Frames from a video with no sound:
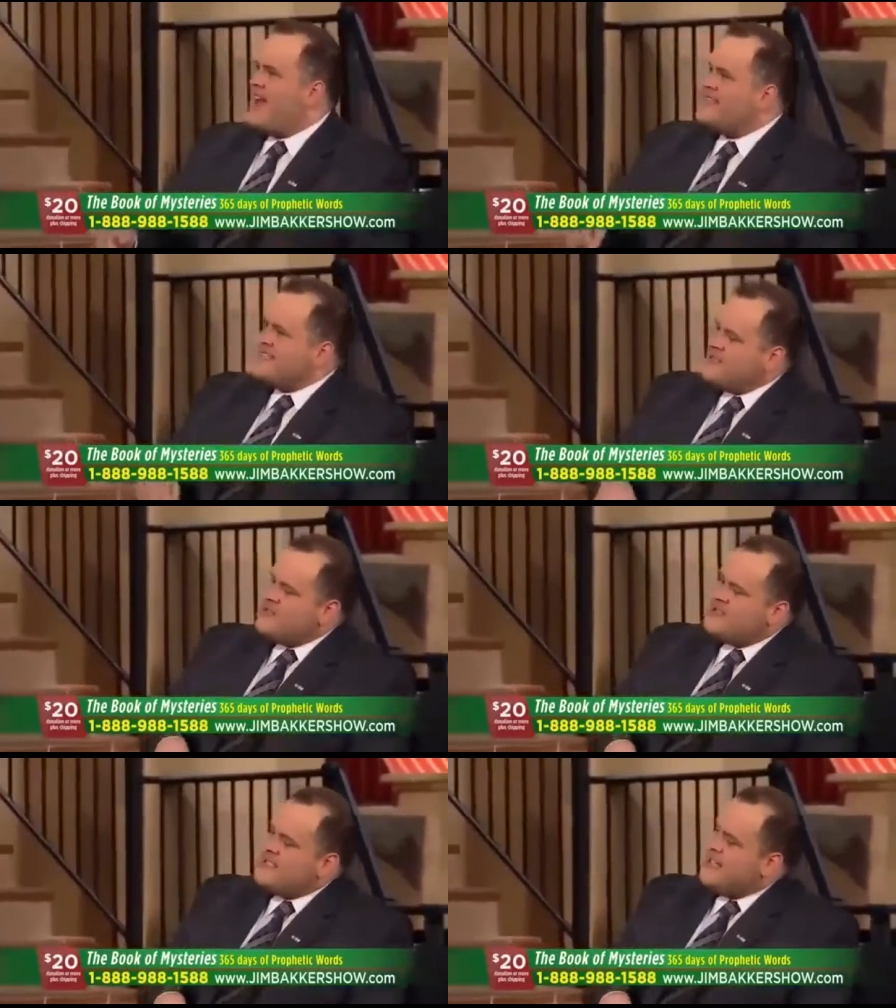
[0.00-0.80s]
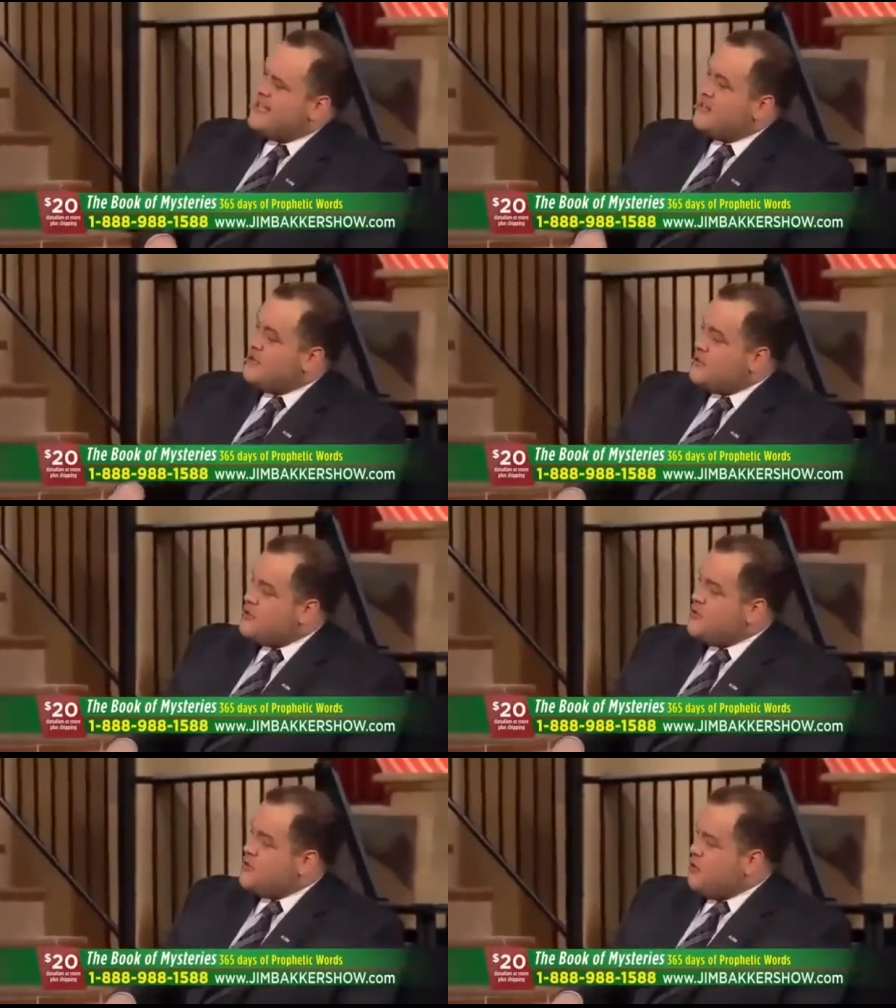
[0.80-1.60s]
And it's interesting that in
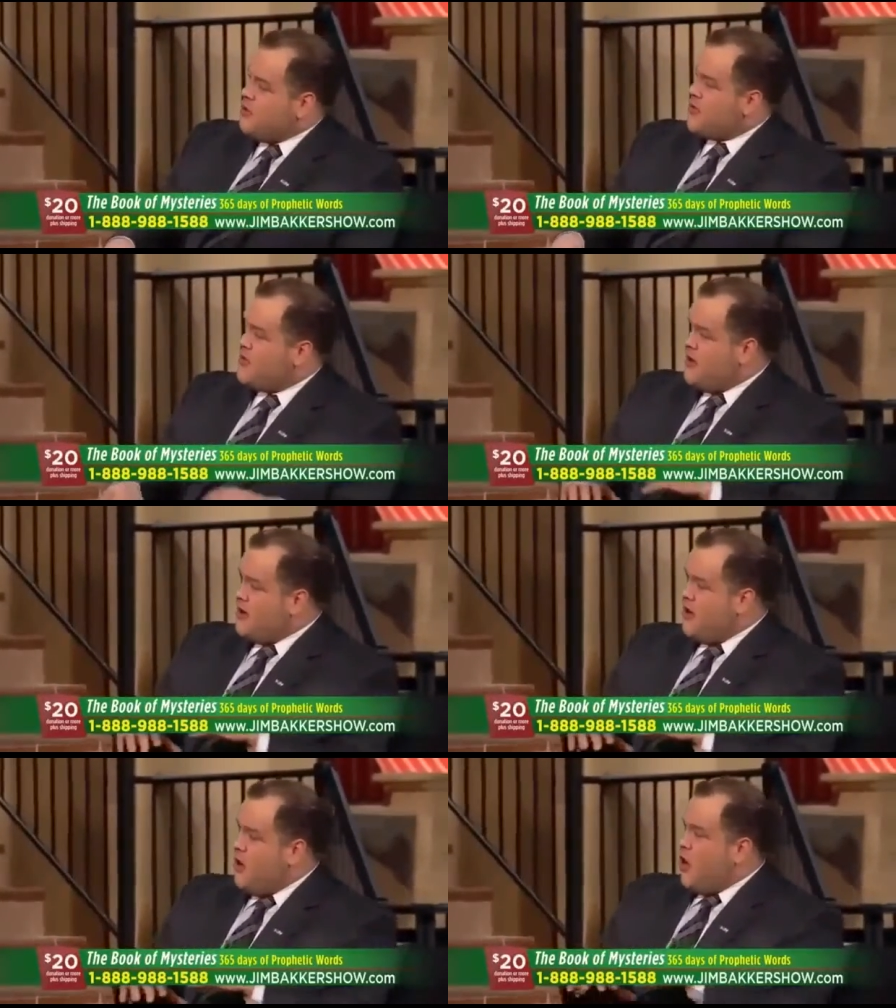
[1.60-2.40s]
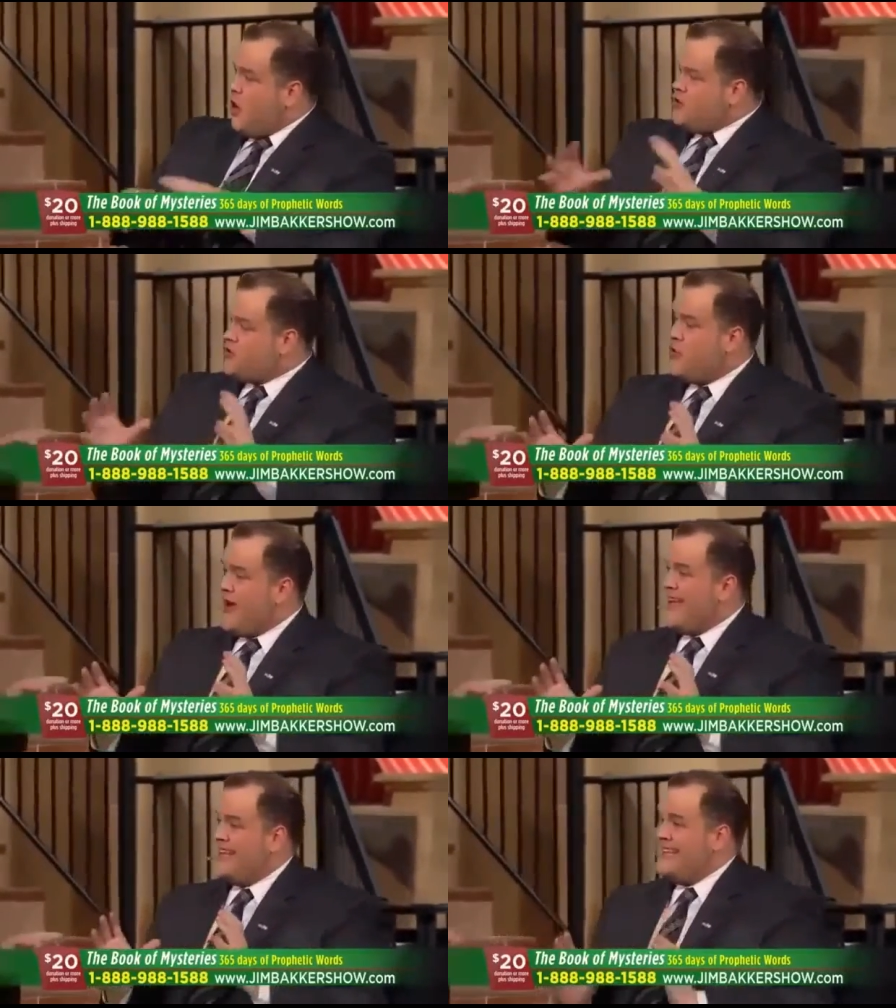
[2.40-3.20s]
New York, the
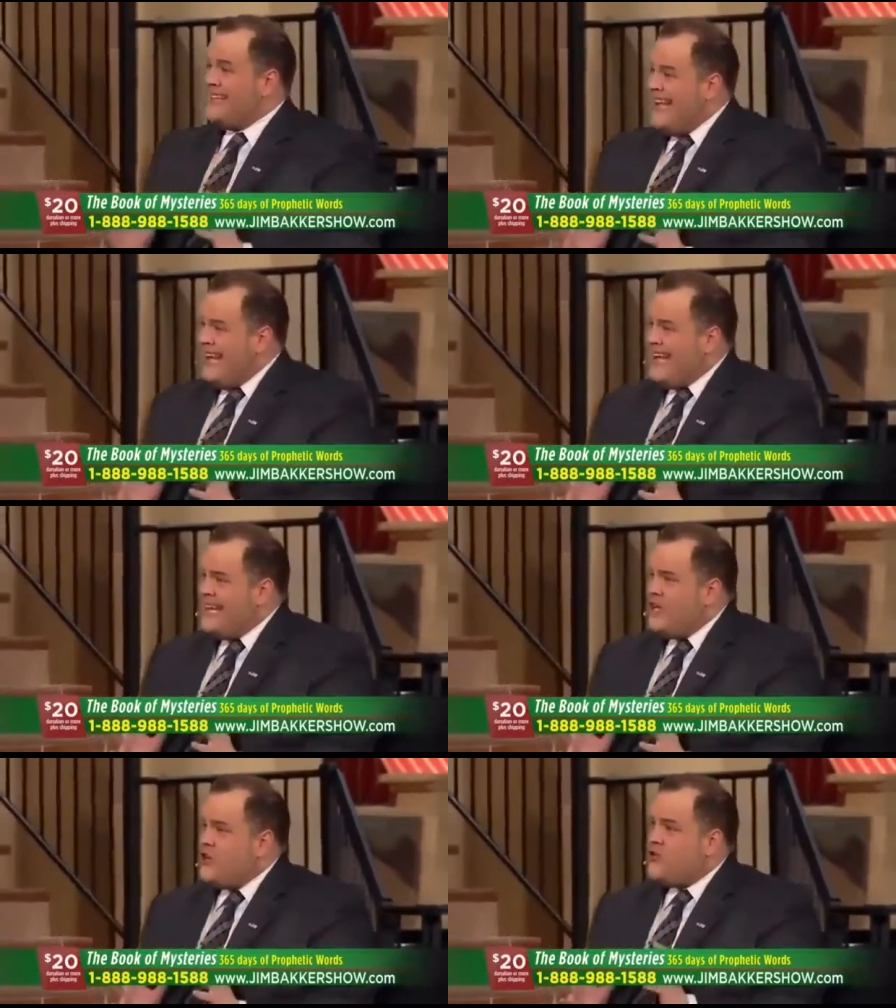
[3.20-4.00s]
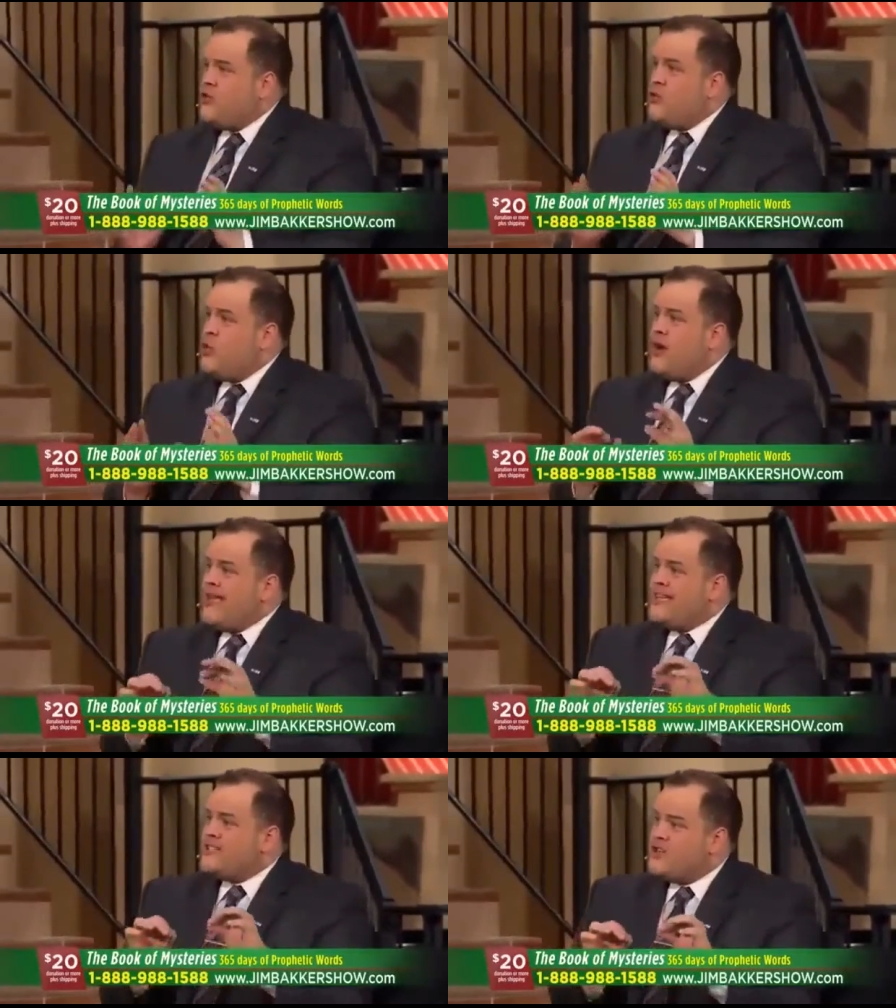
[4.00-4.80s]
archway led to
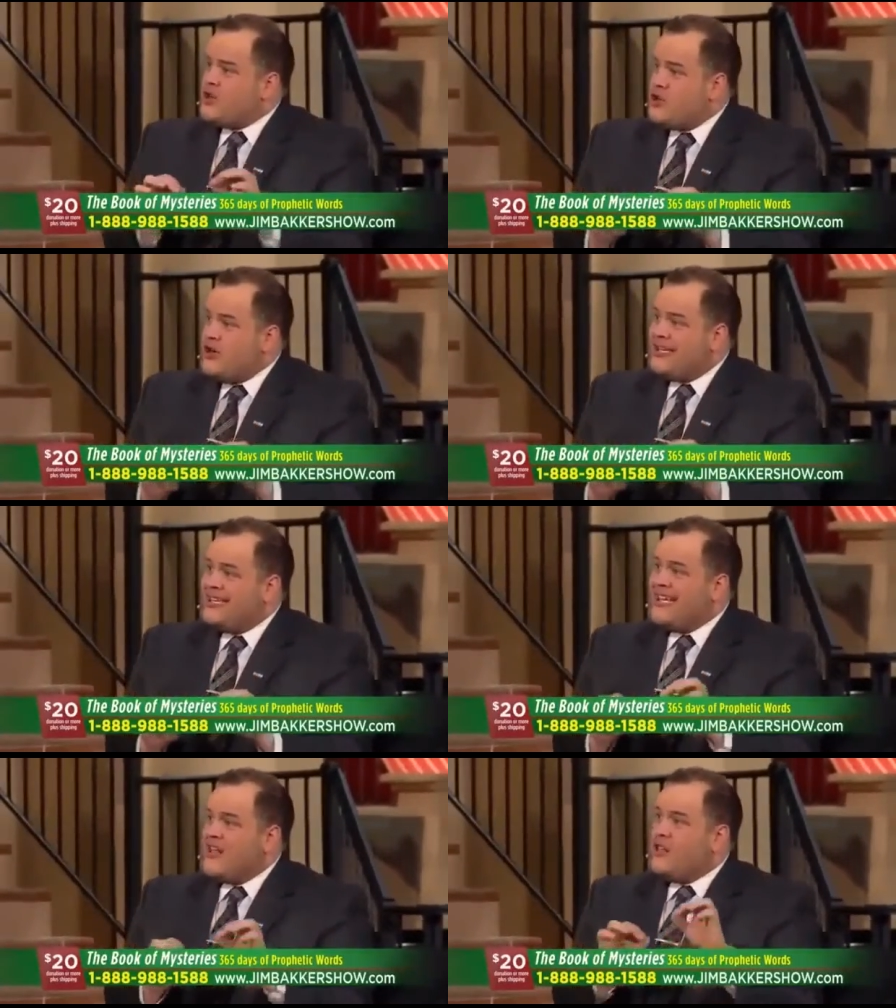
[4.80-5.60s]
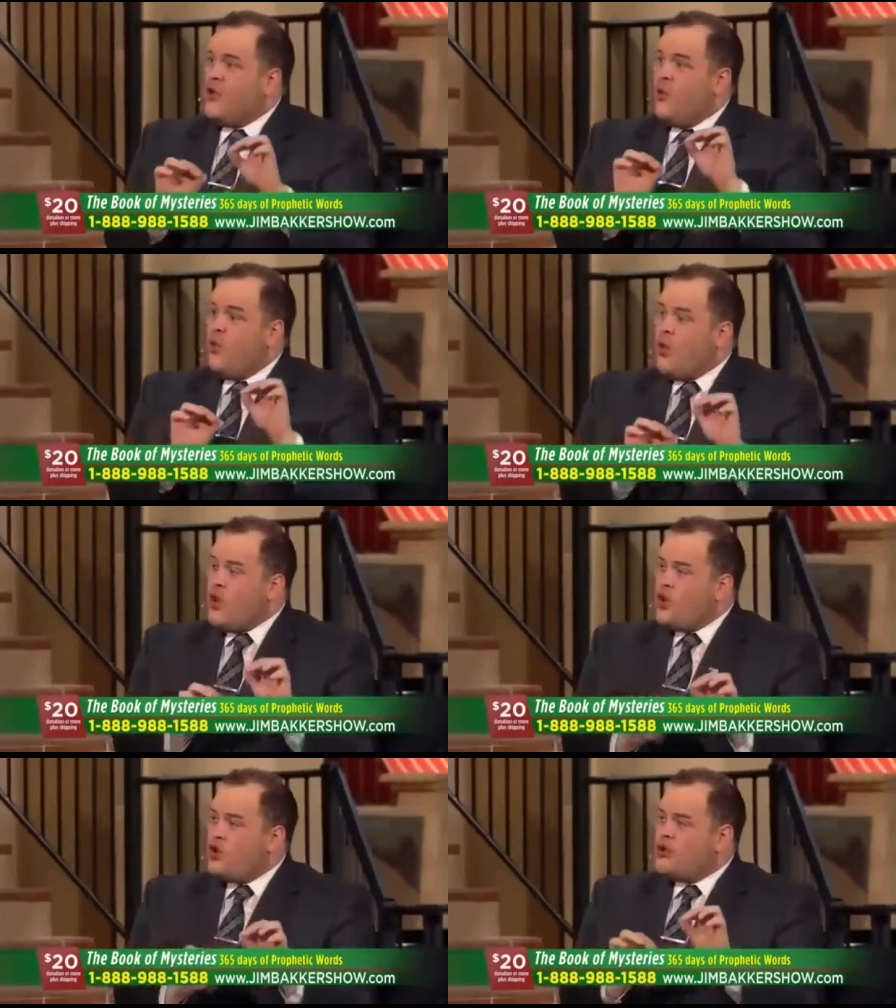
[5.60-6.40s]
what is currently the
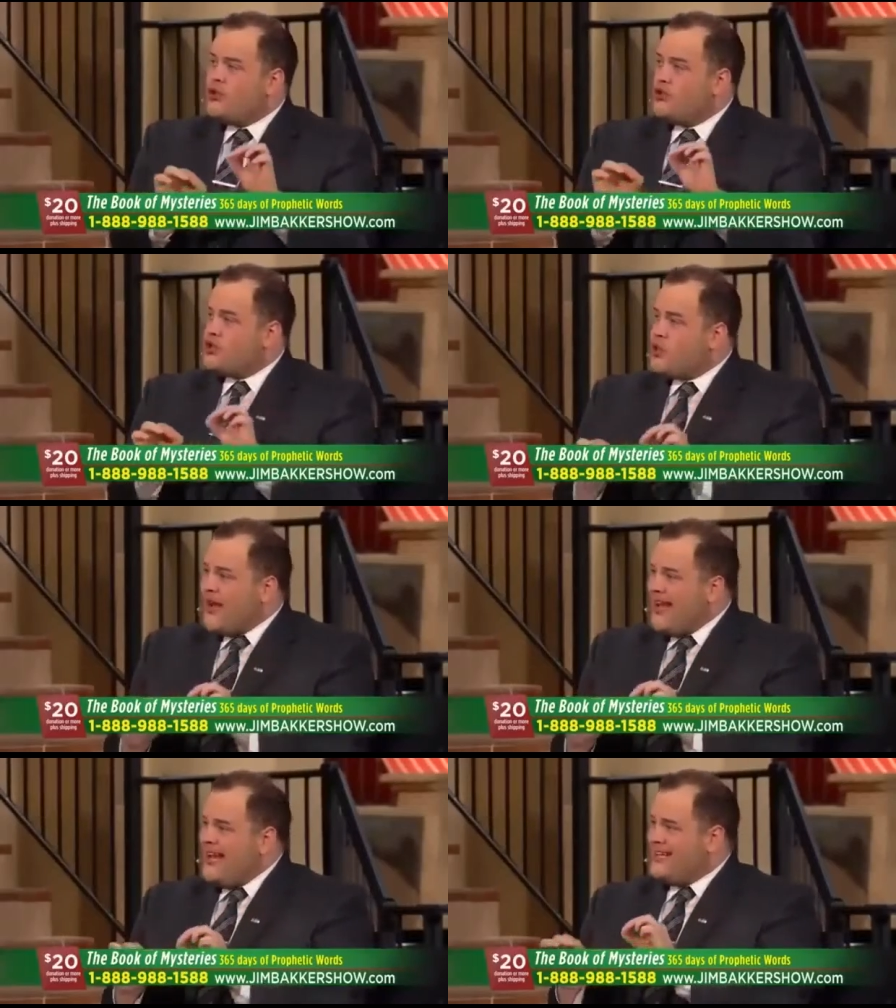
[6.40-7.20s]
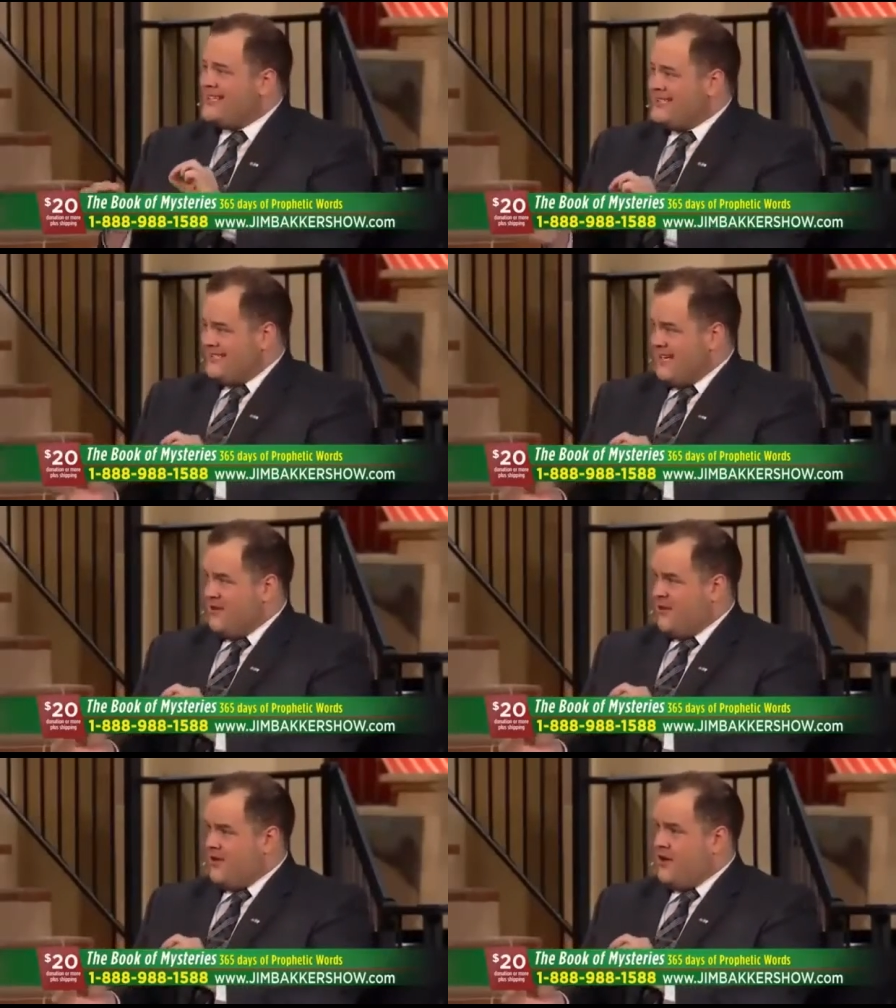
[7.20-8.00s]
World Trade
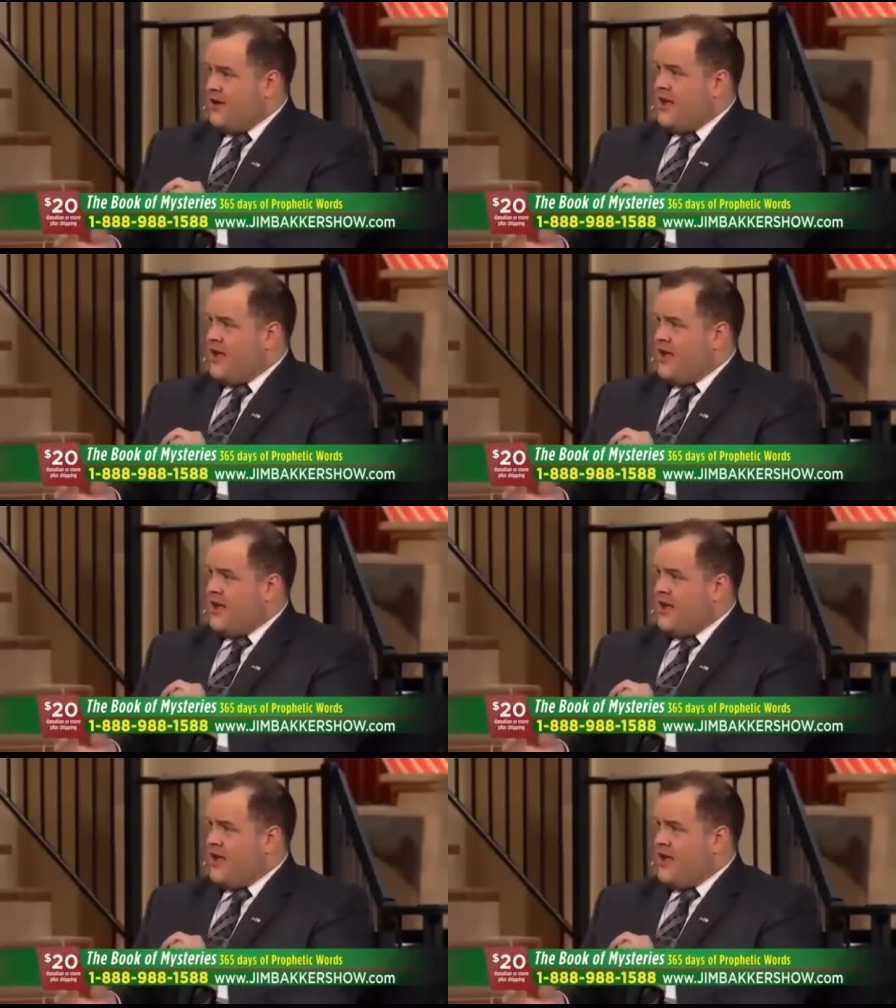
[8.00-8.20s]
Center.